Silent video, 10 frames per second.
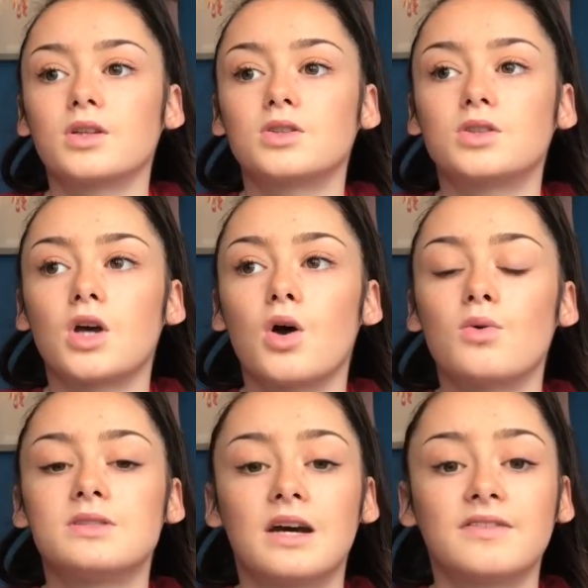
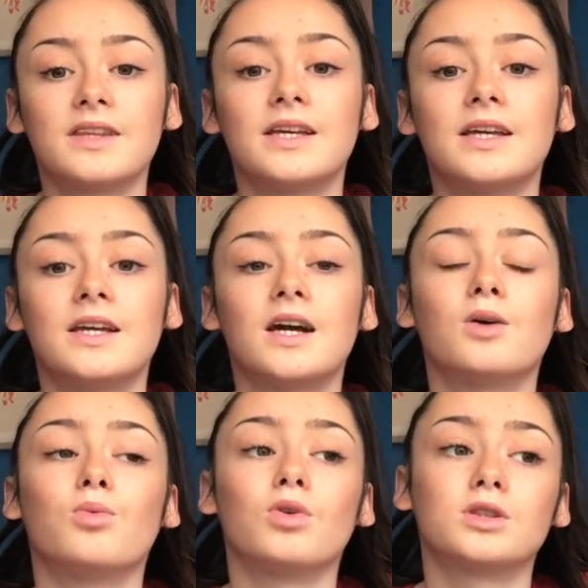So definitely
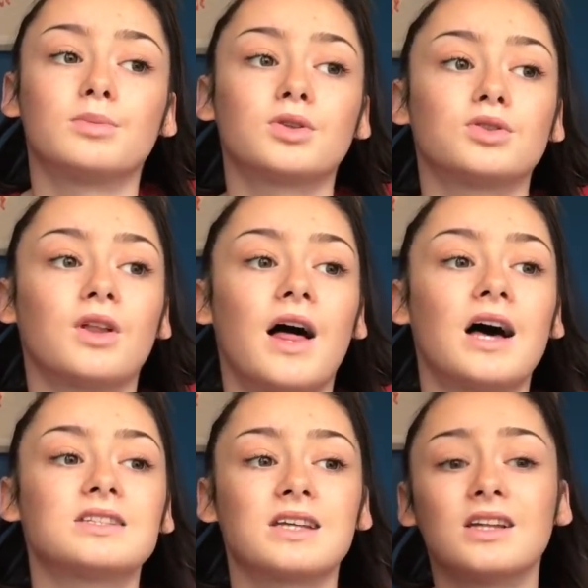a water bottle that
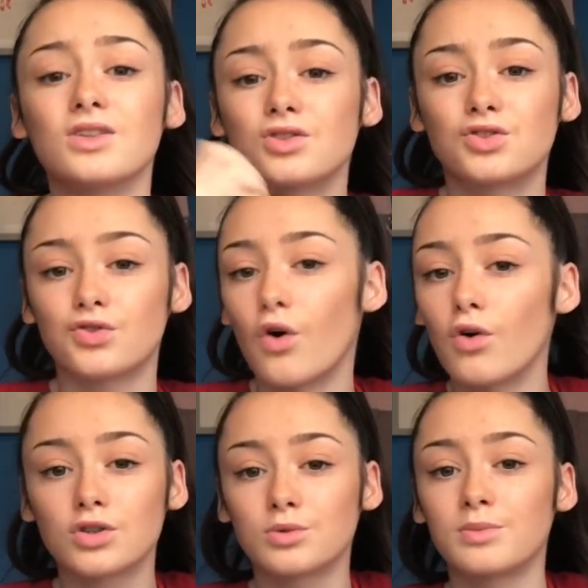has a little straw
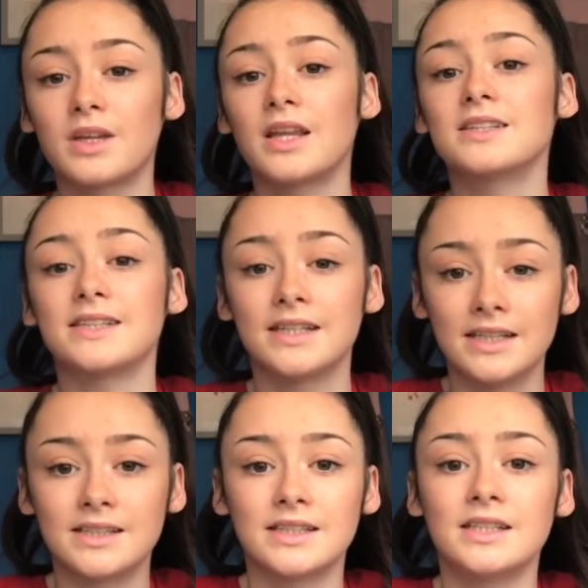or something that's
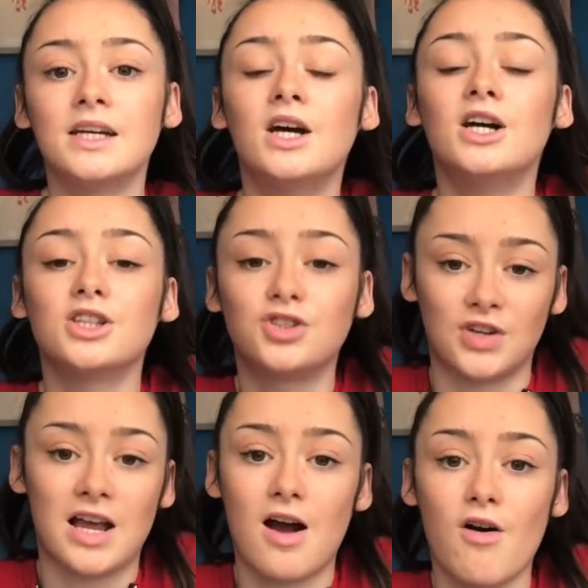easy to
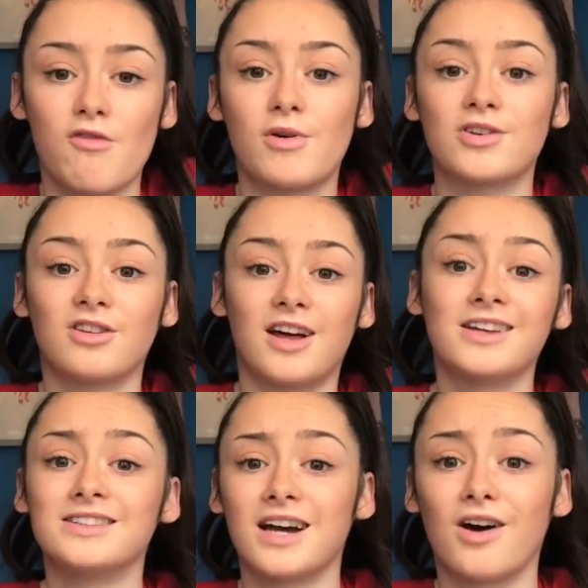drink out of when you're
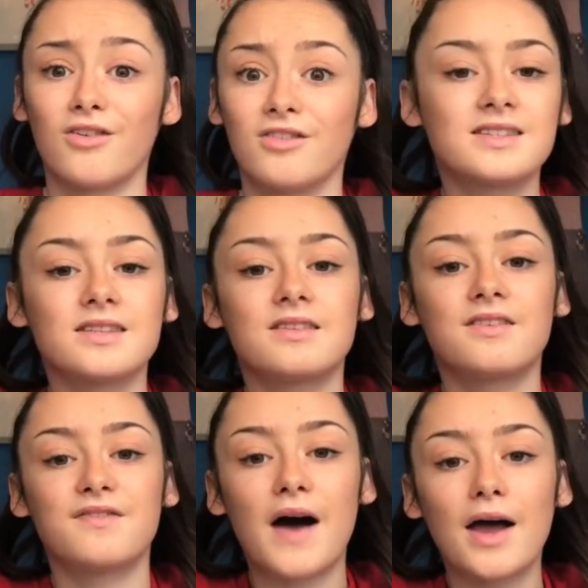lying down. The
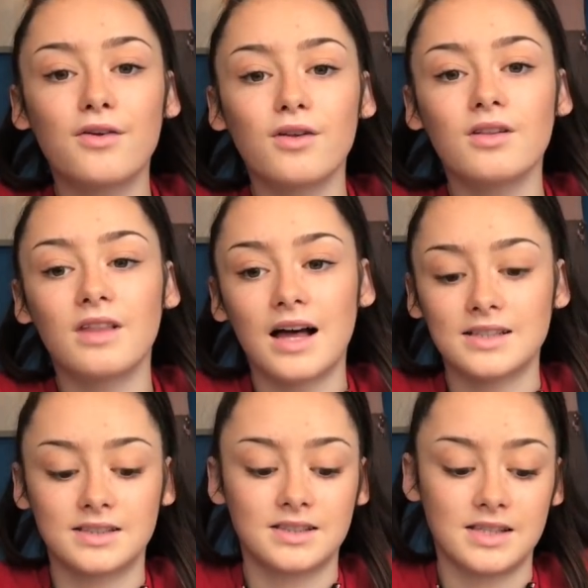final
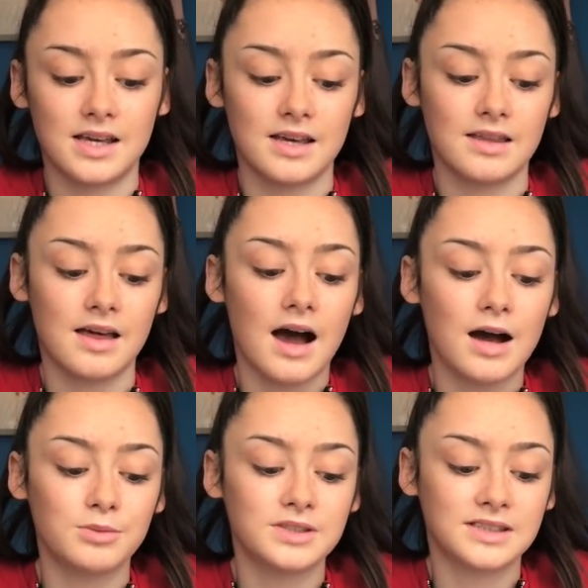last thing that
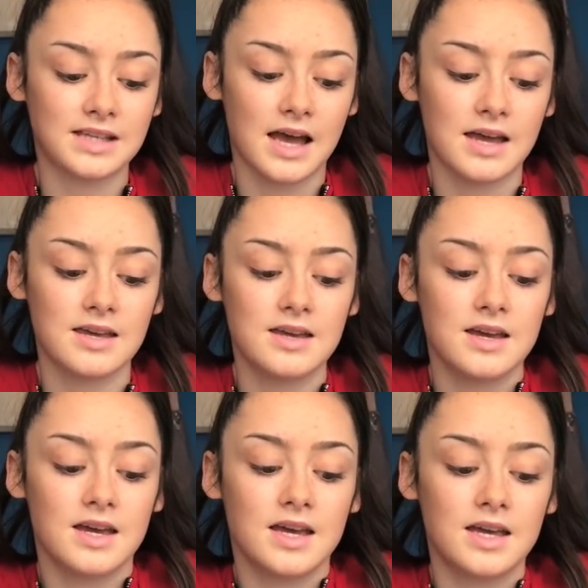I would say
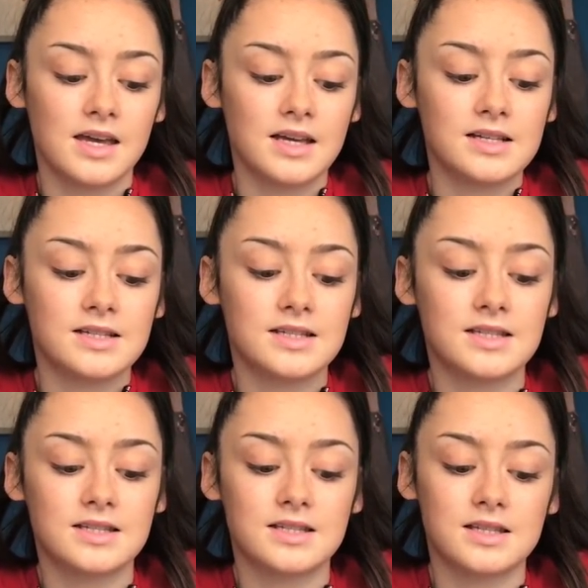
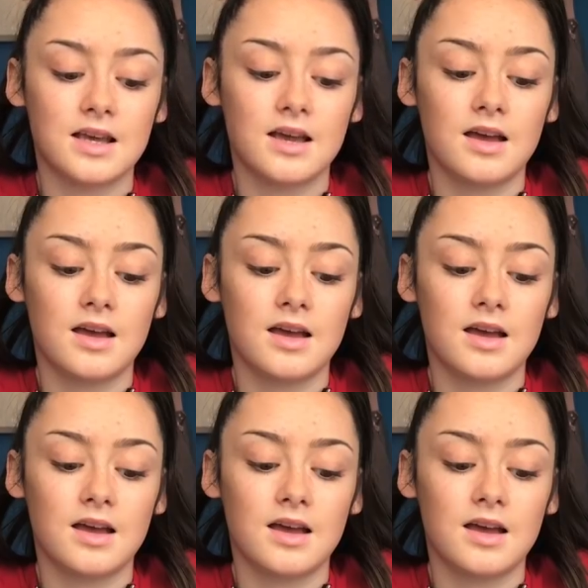is